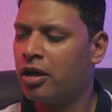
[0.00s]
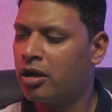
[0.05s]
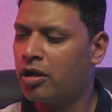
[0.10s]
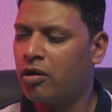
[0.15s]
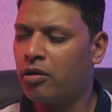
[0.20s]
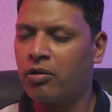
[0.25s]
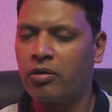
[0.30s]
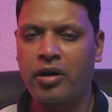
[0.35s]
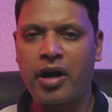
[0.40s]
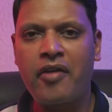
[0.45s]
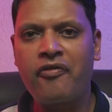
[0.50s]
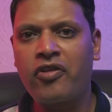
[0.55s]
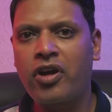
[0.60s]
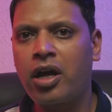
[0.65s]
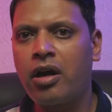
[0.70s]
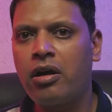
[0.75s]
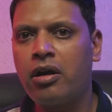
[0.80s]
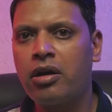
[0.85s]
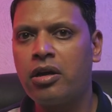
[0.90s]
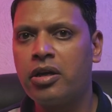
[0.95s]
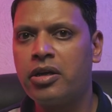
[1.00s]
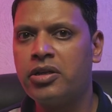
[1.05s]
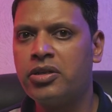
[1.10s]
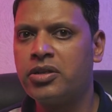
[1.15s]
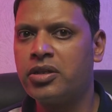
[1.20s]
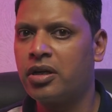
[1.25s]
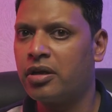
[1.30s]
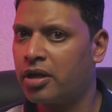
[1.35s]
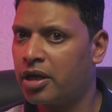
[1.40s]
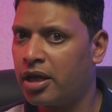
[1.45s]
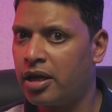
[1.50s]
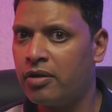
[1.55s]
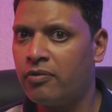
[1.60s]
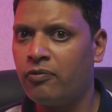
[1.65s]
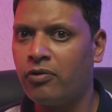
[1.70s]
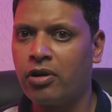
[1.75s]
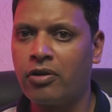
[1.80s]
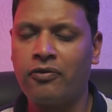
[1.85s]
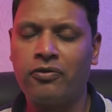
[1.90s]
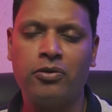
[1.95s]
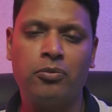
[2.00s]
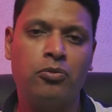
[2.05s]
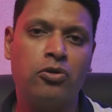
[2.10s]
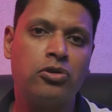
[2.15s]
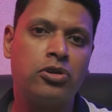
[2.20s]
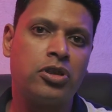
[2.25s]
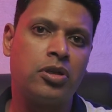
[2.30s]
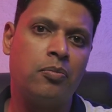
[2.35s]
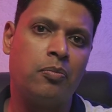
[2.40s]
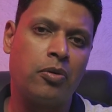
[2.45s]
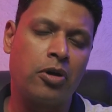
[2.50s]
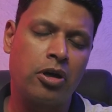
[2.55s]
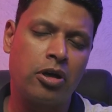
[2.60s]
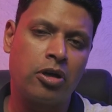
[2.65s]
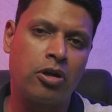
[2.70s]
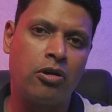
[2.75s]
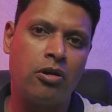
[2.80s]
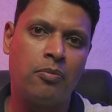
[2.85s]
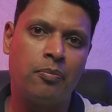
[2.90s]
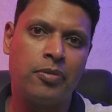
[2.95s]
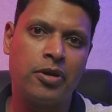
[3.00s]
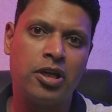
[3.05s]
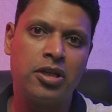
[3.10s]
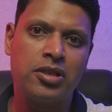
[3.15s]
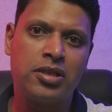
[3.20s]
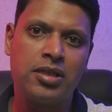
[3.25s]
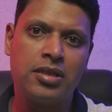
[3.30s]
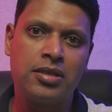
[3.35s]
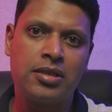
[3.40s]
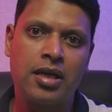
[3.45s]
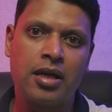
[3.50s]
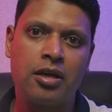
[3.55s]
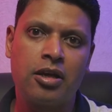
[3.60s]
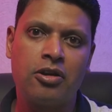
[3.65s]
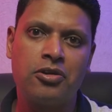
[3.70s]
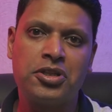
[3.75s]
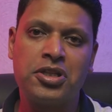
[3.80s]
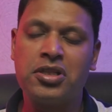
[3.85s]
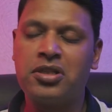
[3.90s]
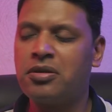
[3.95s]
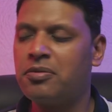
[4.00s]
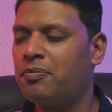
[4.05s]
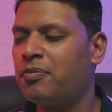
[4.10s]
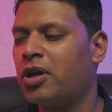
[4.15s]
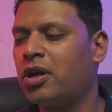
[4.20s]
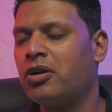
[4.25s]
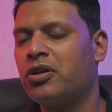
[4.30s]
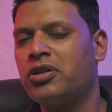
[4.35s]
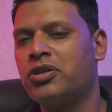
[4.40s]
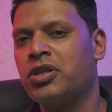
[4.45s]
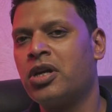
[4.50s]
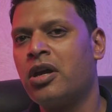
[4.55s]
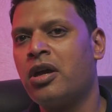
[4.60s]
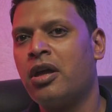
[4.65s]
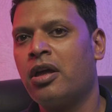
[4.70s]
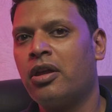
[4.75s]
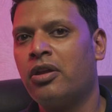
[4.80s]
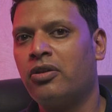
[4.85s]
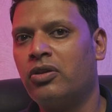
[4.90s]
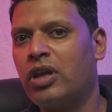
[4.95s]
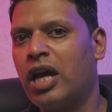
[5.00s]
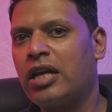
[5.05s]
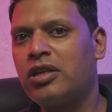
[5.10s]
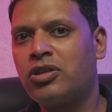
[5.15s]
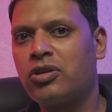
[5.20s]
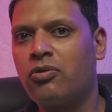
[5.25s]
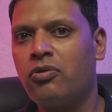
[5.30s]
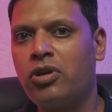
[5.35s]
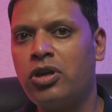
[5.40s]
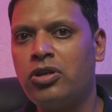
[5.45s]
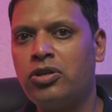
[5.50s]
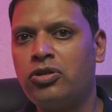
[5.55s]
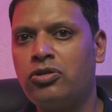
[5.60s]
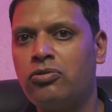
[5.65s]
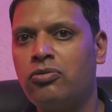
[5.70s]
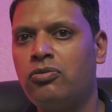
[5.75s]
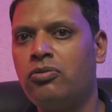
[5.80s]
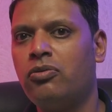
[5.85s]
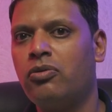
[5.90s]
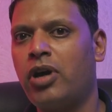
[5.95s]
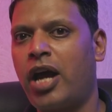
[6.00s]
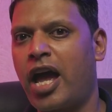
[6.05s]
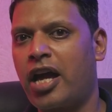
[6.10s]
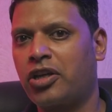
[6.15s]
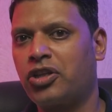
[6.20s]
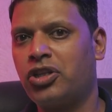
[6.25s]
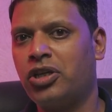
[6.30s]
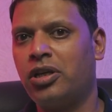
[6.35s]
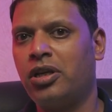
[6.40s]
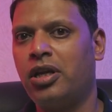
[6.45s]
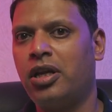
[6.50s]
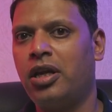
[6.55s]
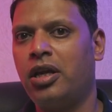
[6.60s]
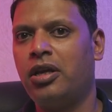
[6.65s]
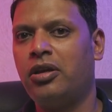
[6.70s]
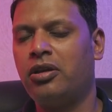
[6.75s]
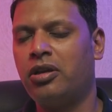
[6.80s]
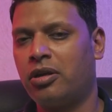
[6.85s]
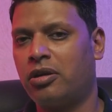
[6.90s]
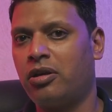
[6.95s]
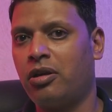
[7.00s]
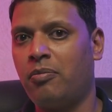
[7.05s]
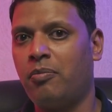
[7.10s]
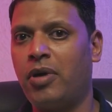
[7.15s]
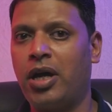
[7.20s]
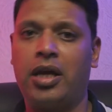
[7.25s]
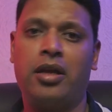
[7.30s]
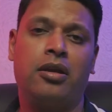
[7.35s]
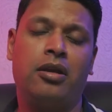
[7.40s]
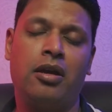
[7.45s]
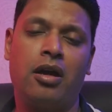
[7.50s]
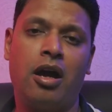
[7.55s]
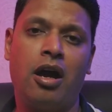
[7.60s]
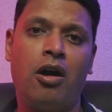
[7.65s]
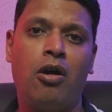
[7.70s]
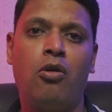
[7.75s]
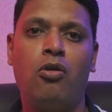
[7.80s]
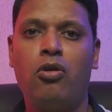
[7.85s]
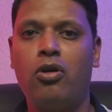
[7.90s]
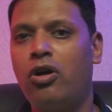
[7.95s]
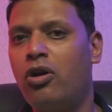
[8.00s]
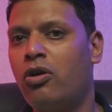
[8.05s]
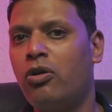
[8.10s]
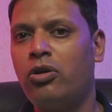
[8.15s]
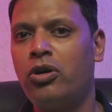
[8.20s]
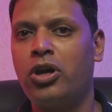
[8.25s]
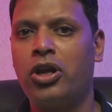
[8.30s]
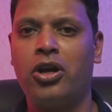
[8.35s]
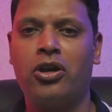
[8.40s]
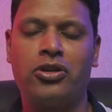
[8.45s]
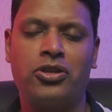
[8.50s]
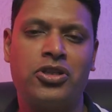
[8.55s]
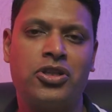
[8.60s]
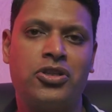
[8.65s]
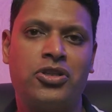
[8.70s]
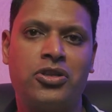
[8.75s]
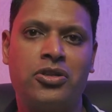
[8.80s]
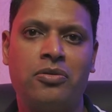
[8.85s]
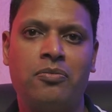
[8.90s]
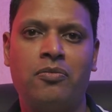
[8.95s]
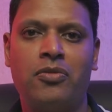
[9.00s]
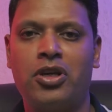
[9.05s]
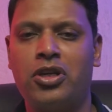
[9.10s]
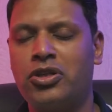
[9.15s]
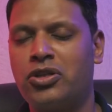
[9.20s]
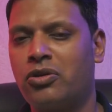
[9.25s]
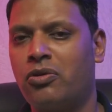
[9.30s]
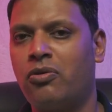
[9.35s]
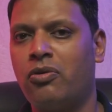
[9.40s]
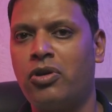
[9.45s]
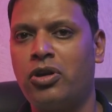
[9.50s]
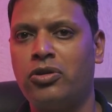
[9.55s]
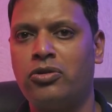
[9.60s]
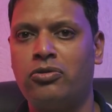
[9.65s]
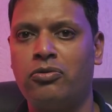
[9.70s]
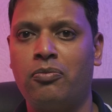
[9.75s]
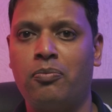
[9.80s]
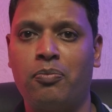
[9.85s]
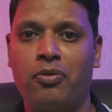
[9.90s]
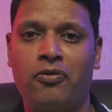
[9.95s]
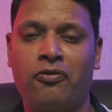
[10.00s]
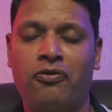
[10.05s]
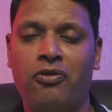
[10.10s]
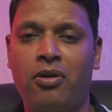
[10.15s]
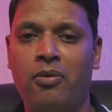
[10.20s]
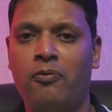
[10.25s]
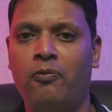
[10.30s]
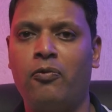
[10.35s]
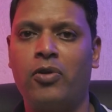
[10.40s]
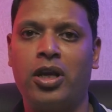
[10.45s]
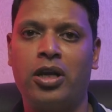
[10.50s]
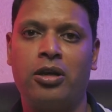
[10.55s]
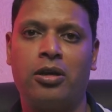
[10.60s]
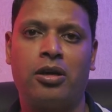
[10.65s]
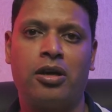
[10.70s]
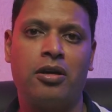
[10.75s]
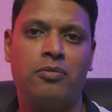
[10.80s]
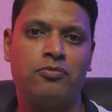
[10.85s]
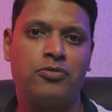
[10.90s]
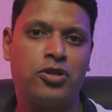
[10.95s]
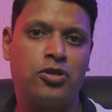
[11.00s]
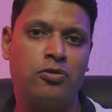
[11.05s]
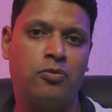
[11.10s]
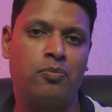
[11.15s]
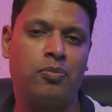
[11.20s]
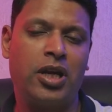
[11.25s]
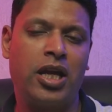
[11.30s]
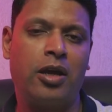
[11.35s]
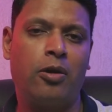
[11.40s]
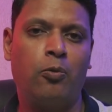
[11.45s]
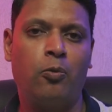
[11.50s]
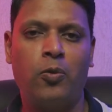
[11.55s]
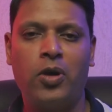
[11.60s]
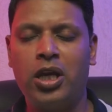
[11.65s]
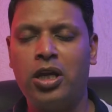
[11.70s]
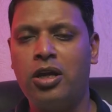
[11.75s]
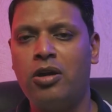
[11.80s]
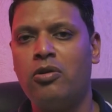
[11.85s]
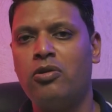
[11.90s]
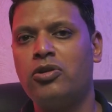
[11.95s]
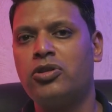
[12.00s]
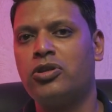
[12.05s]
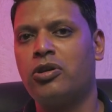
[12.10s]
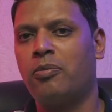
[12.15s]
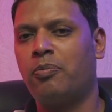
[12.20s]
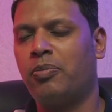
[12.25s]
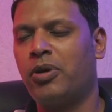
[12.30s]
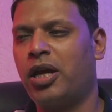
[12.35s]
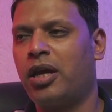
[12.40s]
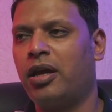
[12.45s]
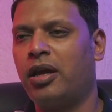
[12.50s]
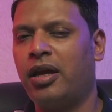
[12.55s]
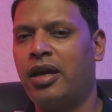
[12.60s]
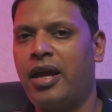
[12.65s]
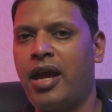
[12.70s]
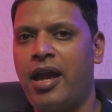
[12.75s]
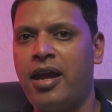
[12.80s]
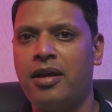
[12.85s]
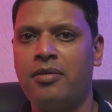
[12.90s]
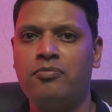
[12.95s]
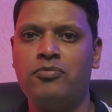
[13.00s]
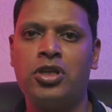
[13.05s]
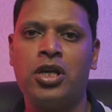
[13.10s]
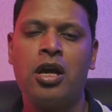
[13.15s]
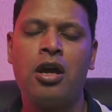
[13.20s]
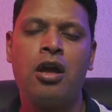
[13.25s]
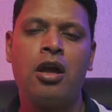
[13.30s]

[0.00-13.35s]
Now, graphic card is again one of the most important components inside your system, because that's going to actually determine how good your system is going to perform when it comes to playing videos or playing games